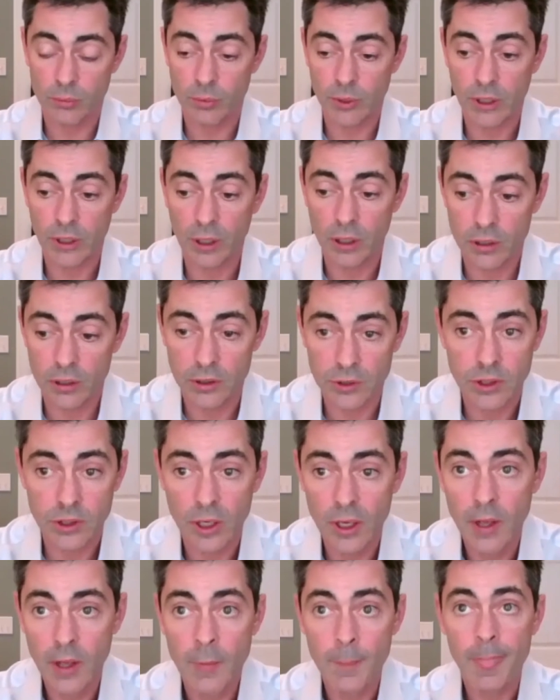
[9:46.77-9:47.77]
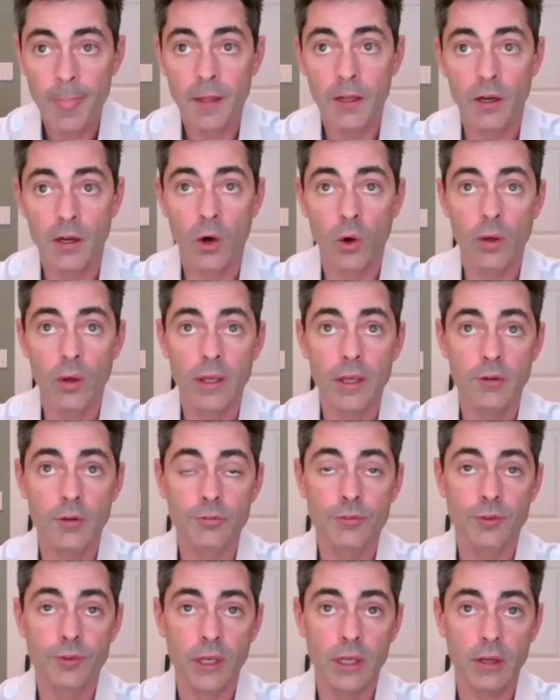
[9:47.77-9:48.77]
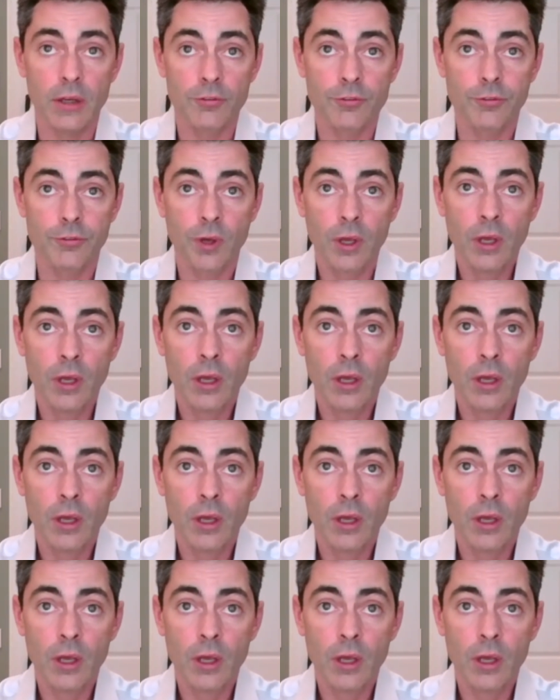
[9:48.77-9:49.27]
because, you know, if